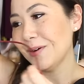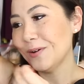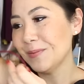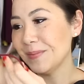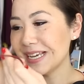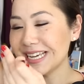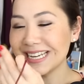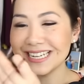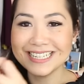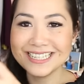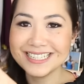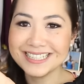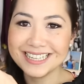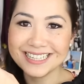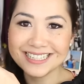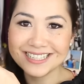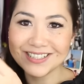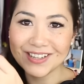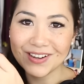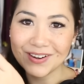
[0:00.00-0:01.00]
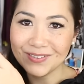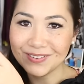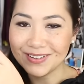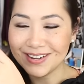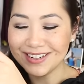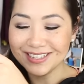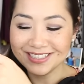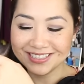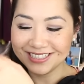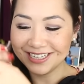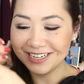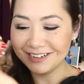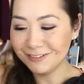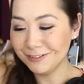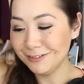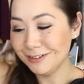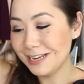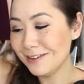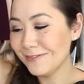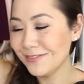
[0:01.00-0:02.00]
oh my goodness, that's so last year
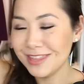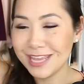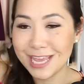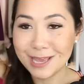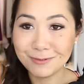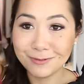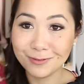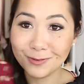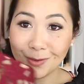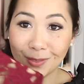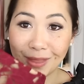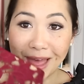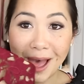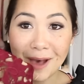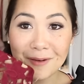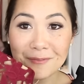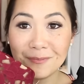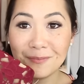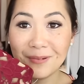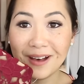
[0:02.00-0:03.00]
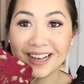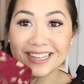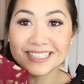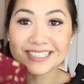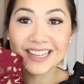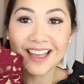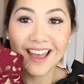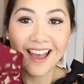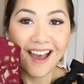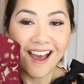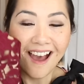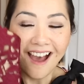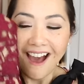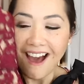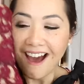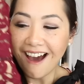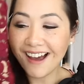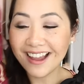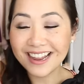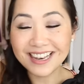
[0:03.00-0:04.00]
or even the year before that, but
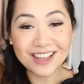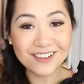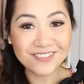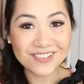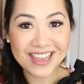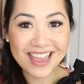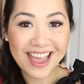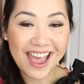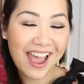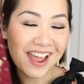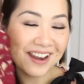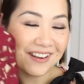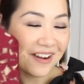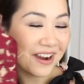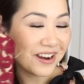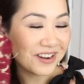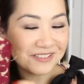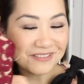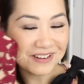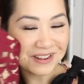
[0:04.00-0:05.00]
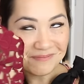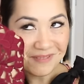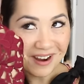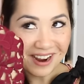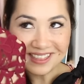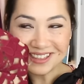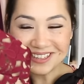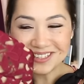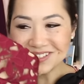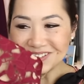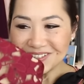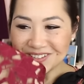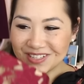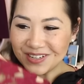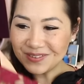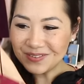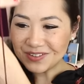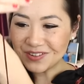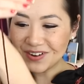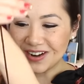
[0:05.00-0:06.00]
I love it and I don't really mind that it's not
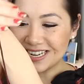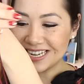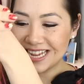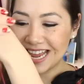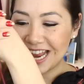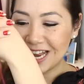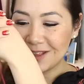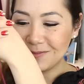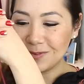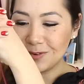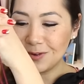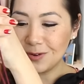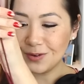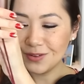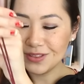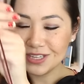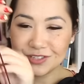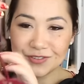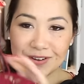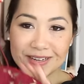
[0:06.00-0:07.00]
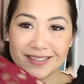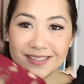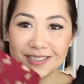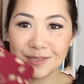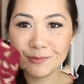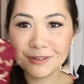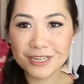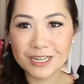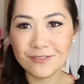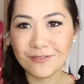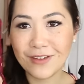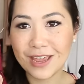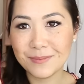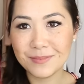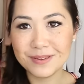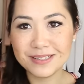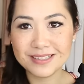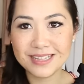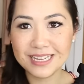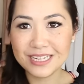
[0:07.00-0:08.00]
super trendy anymore. These dresses are pretty
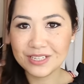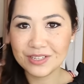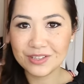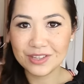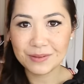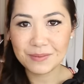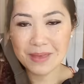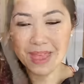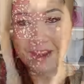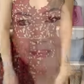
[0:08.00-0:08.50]
famous. They do them